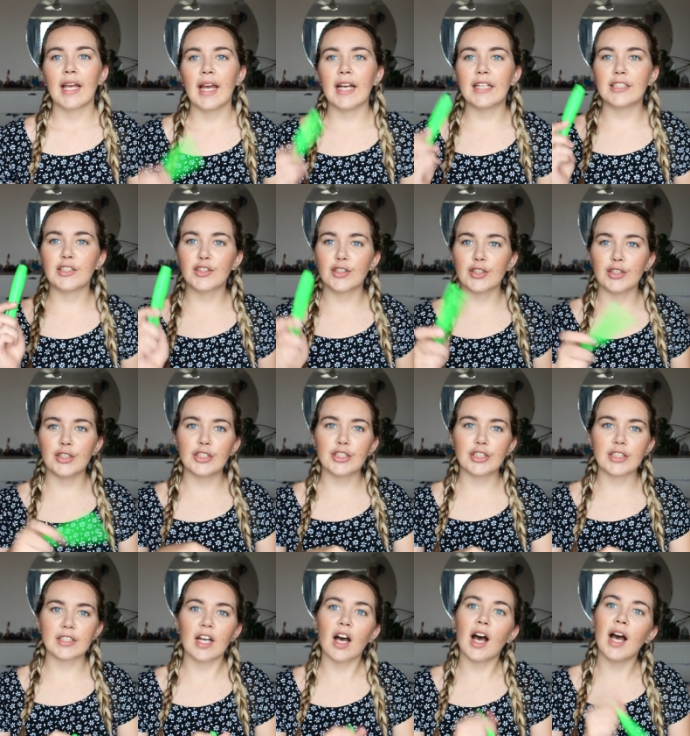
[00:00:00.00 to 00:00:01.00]
And so you
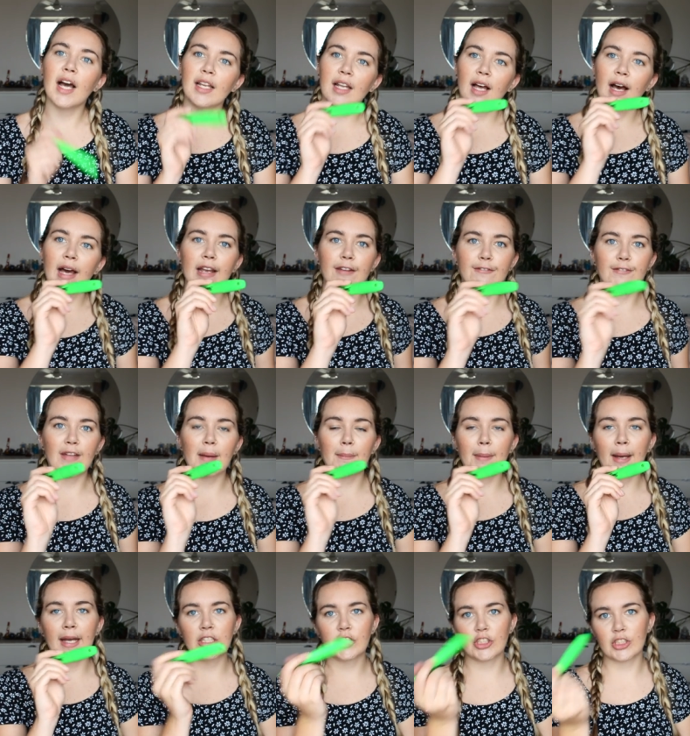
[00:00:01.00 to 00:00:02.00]
just highlight if that
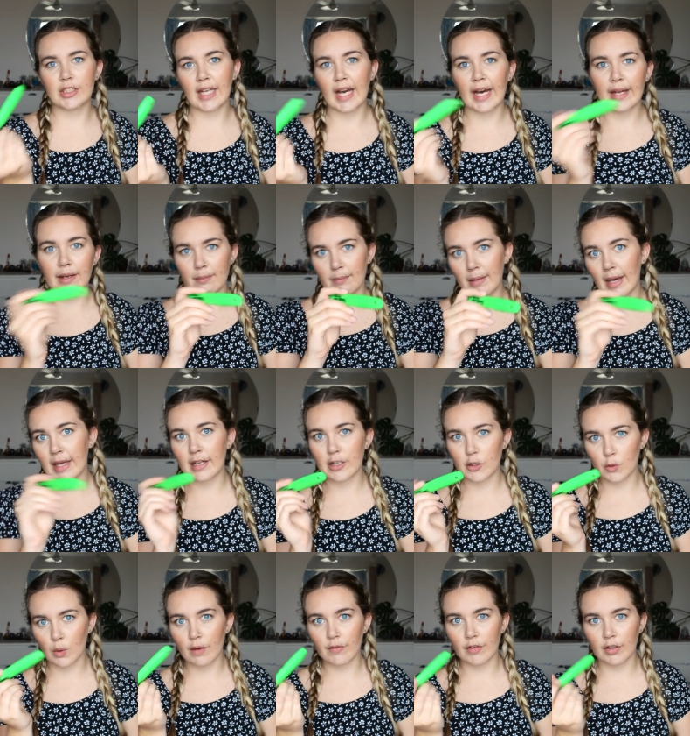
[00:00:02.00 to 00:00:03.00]
patient had a med at
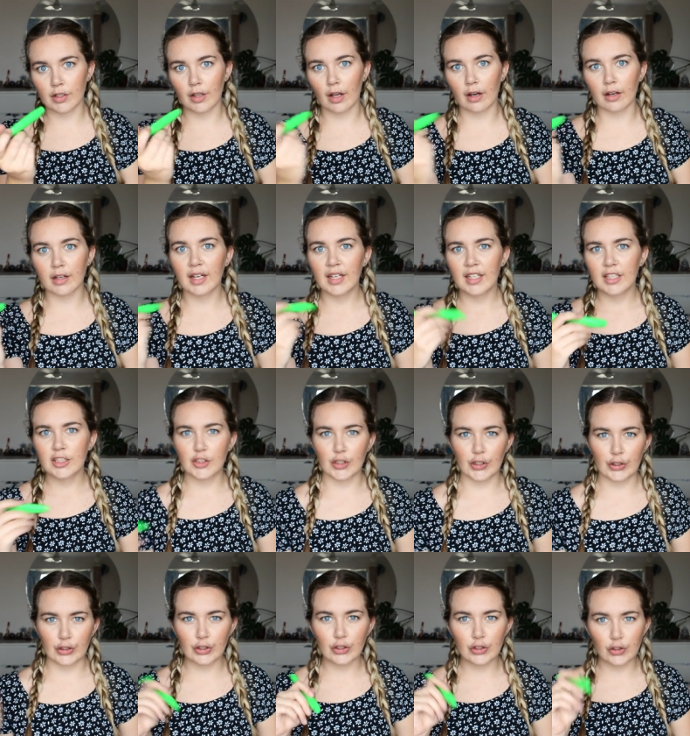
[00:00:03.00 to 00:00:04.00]
12 o'clock. So
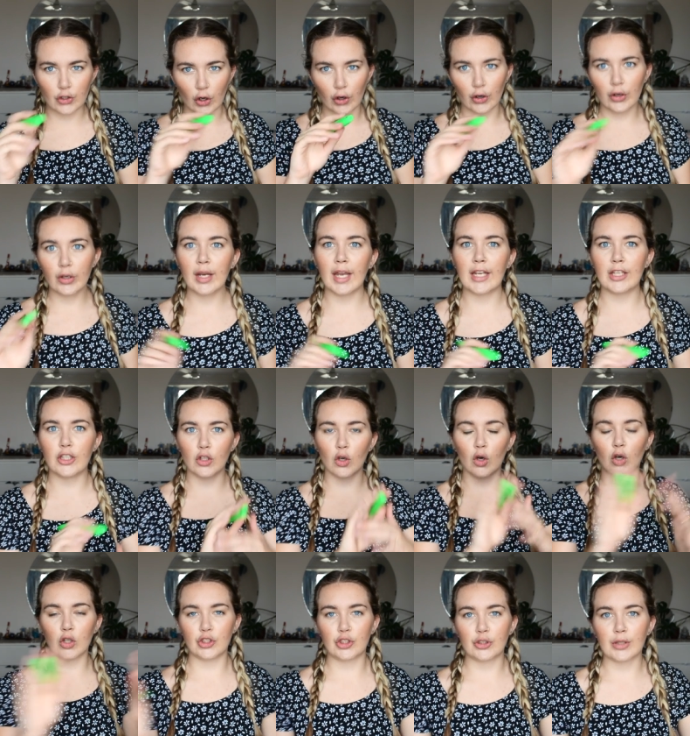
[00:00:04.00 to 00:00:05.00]
you know and you're
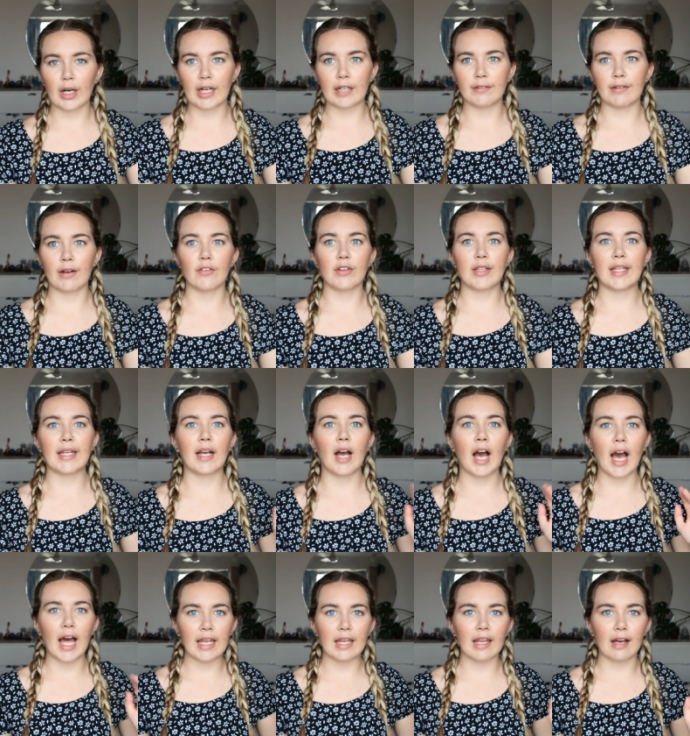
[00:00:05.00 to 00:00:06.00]
on track of everything.
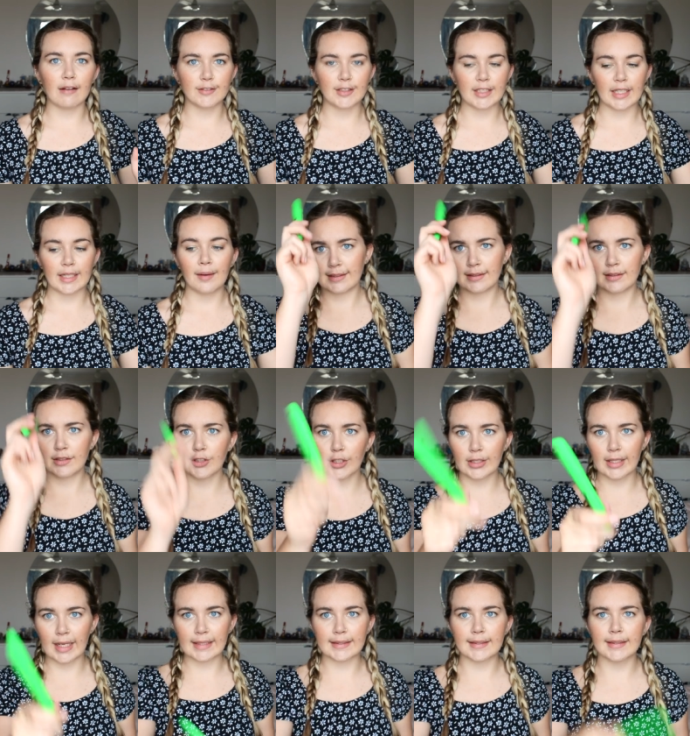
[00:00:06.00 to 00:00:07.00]
I loved it. So
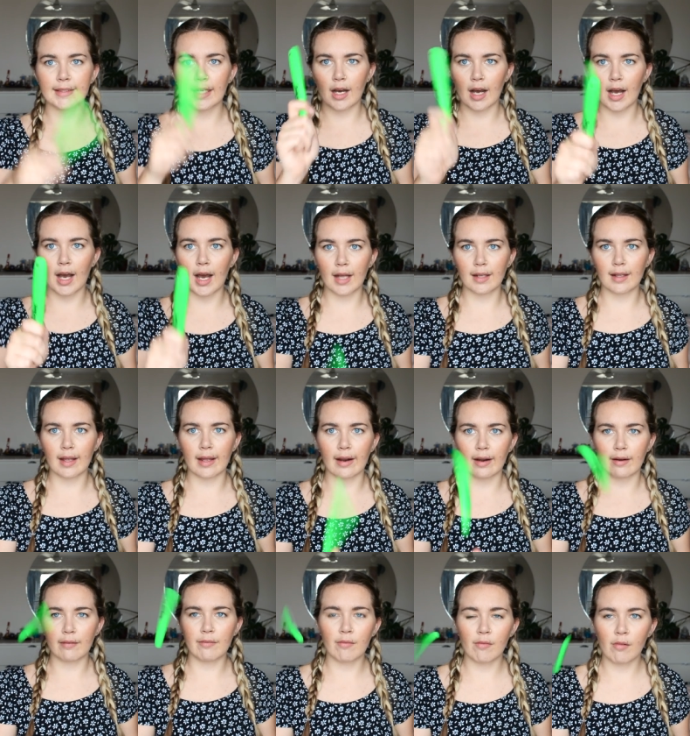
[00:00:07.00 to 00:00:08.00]
yes, a highlighter.